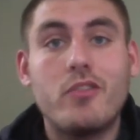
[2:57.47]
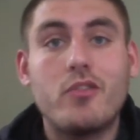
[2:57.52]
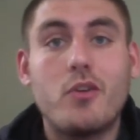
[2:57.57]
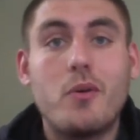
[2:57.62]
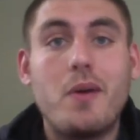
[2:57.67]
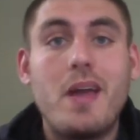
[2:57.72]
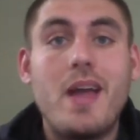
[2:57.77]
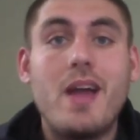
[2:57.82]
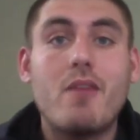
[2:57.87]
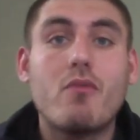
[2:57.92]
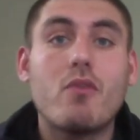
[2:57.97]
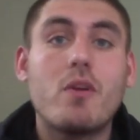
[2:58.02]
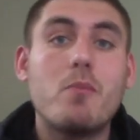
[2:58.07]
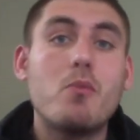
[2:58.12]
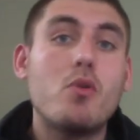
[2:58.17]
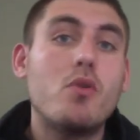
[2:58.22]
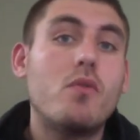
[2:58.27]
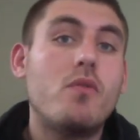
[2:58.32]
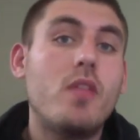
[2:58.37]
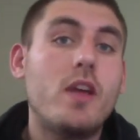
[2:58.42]
So every
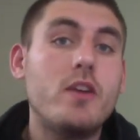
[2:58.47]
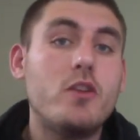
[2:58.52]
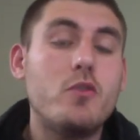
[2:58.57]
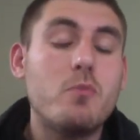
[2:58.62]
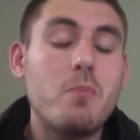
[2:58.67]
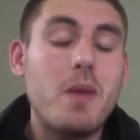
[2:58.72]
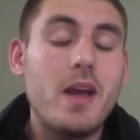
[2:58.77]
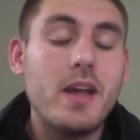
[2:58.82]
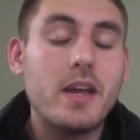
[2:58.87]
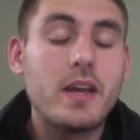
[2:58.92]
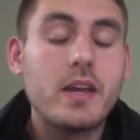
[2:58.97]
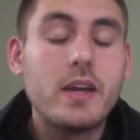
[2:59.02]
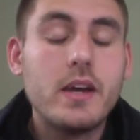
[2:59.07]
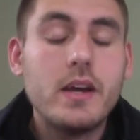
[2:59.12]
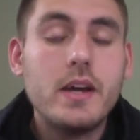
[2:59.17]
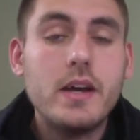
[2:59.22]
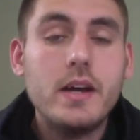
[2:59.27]
move that you make,